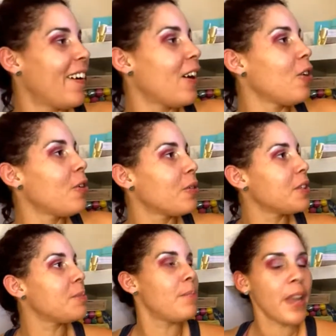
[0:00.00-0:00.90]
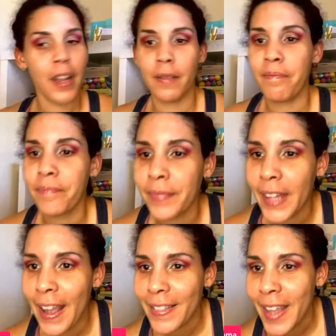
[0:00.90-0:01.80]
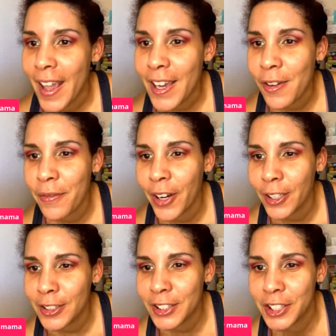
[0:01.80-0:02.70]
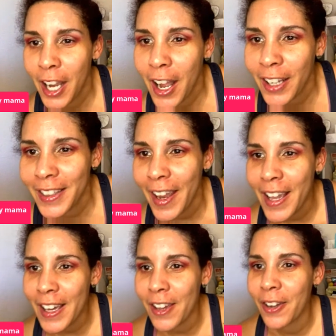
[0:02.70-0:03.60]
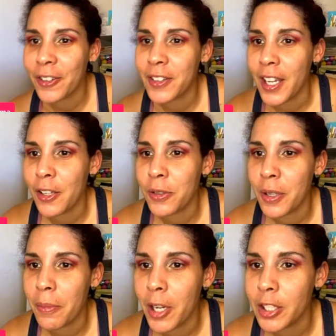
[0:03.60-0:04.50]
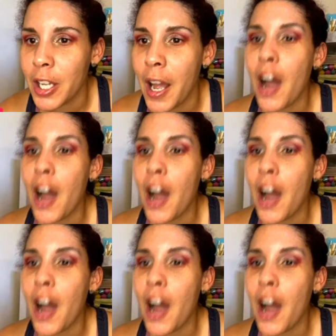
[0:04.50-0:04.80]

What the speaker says: Oh, it's bent. Thank you, Vern's junk. Thank you. Thank you so much.